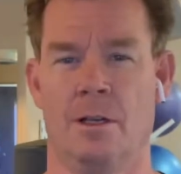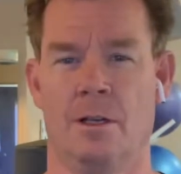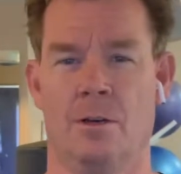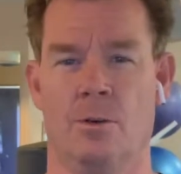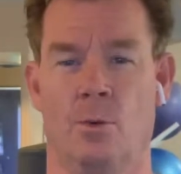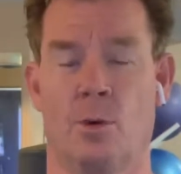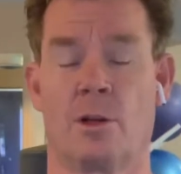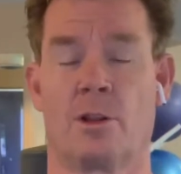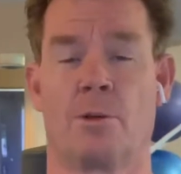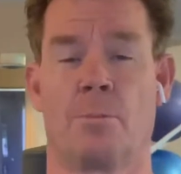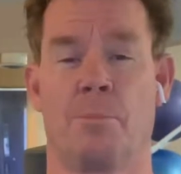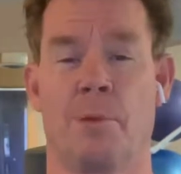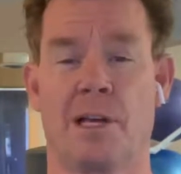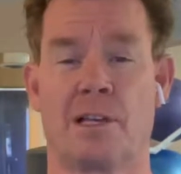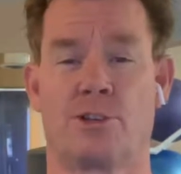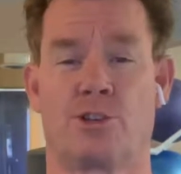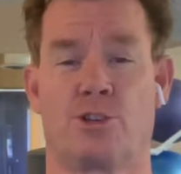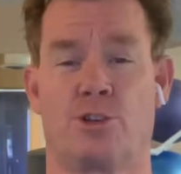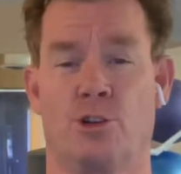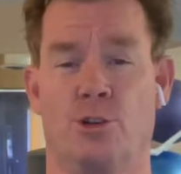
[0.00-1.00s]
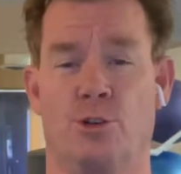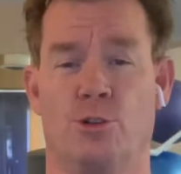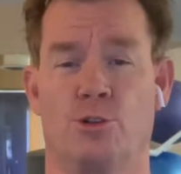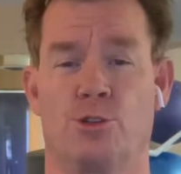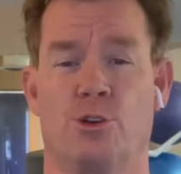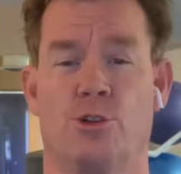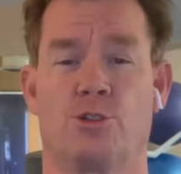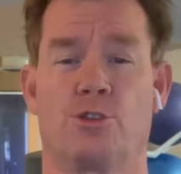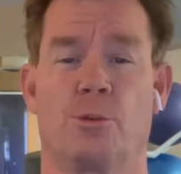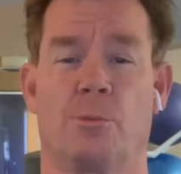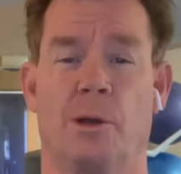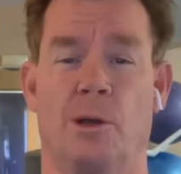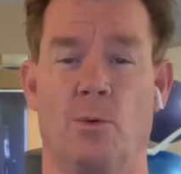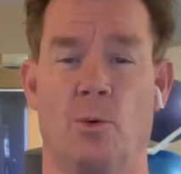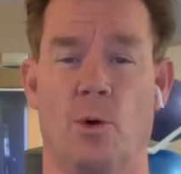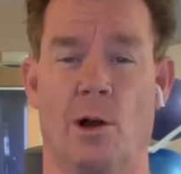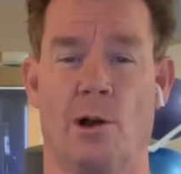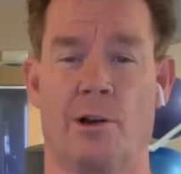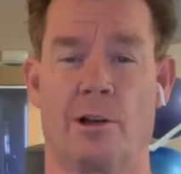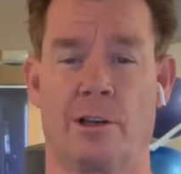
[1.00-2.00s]
What are the best shoes you should be
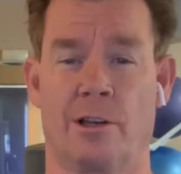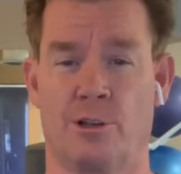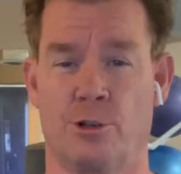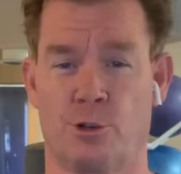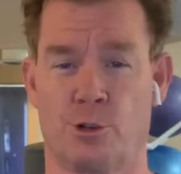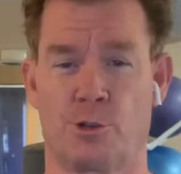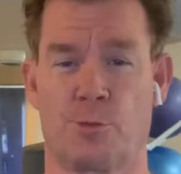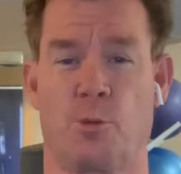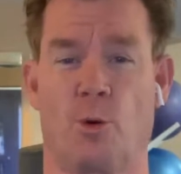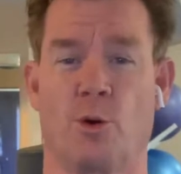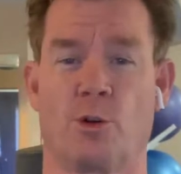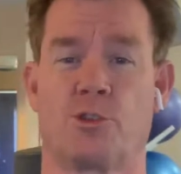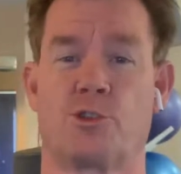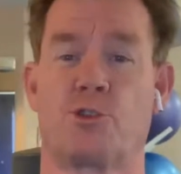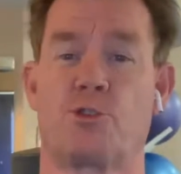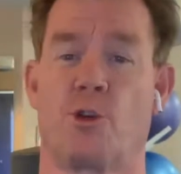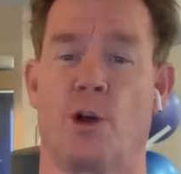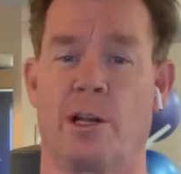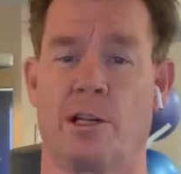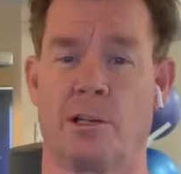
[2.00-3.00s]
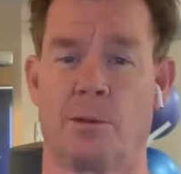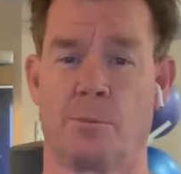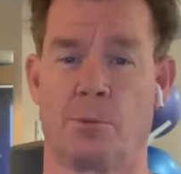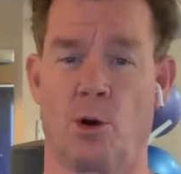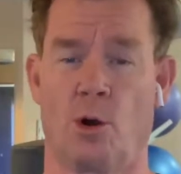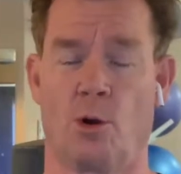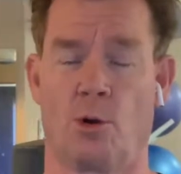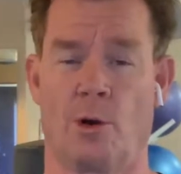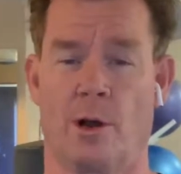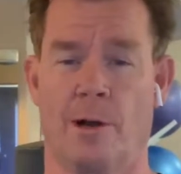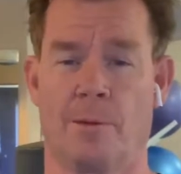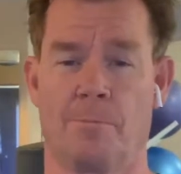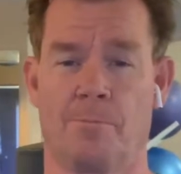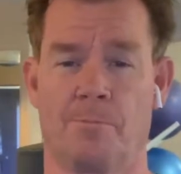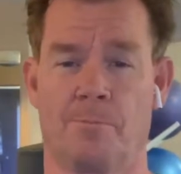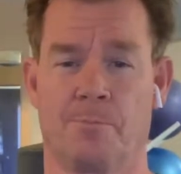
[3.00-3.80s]
wearing in your sports training program?